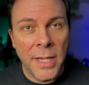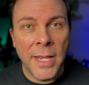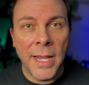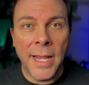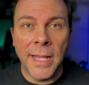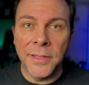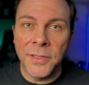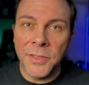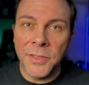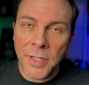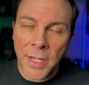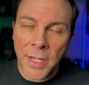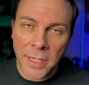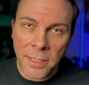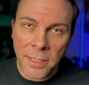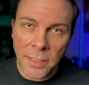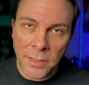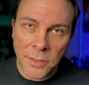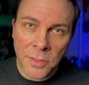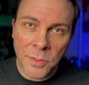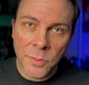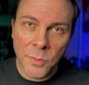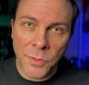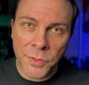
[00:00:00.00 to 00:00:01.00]
And
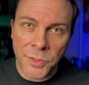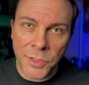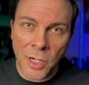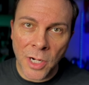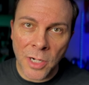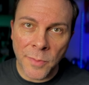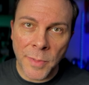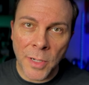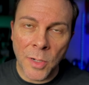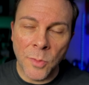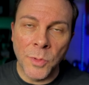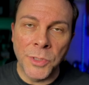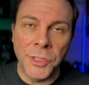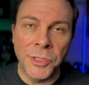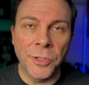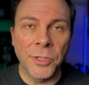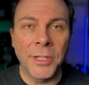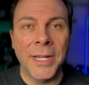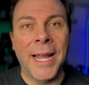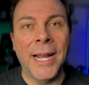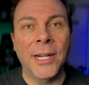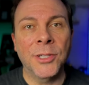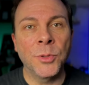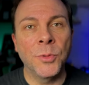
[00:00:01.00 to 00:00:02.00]
second, we'll talk about when you're an
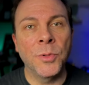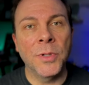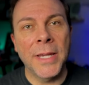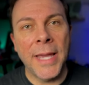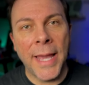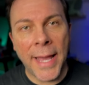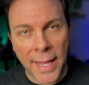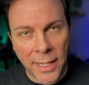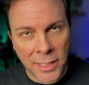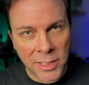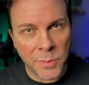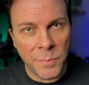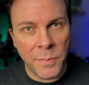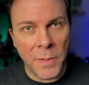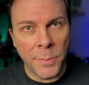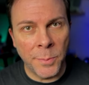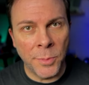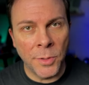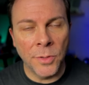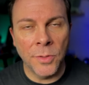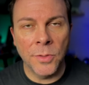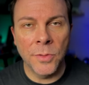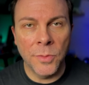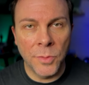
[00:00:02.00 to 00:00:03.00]
actual cast
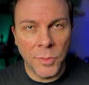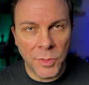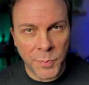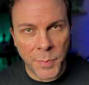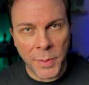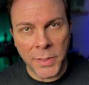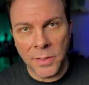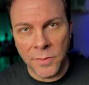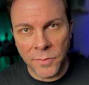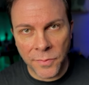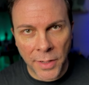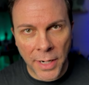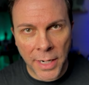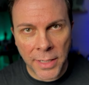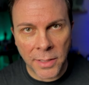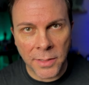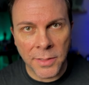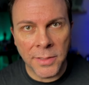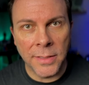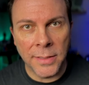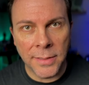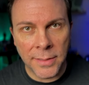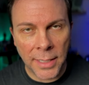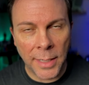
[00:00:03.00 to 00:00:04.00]
member who's been invited
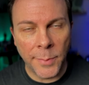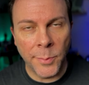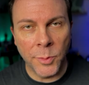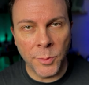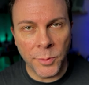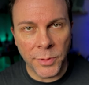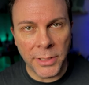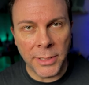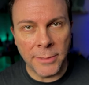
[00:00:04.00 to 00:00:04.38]
to the table read.